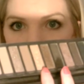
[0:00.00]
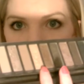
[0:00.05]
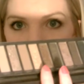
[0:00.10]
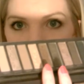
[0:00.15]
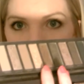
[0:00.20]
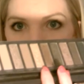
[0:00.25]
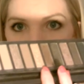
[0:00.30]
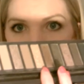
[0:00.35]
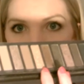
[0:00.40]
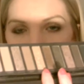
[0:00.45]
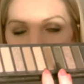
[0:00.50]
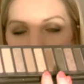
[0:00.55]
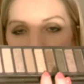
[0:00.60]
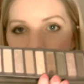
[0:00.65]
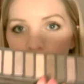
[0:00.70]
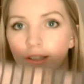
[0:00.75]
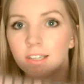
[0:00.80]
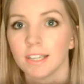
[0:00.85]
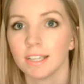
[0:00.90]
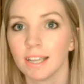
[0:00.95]
And it's
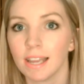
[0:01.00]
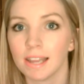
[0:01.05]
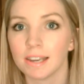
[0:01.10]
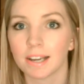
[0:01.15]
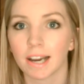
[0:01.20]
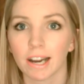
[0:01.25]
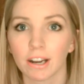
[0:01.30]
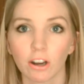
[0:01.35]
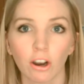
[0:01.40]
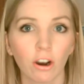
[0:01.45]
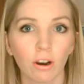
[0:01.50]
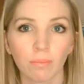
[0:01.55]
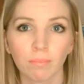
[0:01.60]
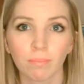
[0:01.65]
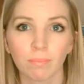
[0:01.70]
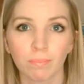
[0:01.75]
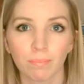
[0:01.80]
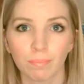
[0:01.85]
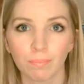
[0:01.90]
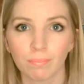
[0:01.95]
gold. And again, I can't
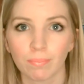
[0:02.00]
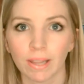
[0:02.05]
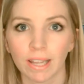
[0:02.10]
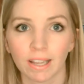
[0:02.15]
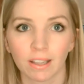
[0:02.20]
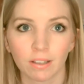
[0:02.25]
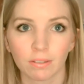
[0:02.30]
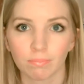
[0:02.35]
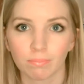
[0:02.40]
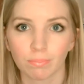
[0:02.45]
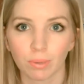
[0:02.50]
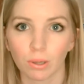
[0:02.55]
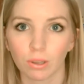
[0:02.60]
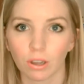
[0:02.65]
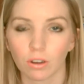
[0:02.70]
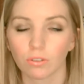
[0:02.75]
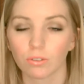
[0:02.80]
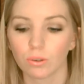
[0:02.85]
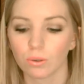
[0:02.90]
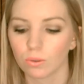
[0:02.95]
like
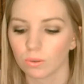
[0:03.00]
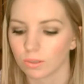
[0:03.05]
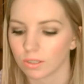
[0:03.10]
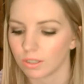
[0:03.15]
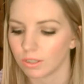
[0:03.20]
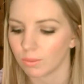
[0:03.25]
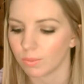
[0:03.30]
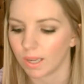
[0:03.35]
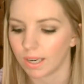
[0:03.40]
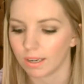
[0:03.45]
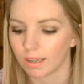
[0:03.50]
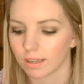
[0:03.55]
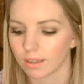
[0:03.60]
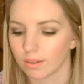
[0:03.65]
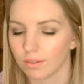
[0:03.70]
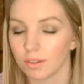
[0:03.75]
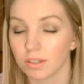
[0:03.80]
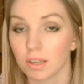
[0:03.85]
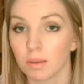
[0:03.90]
pull off gold in the winter,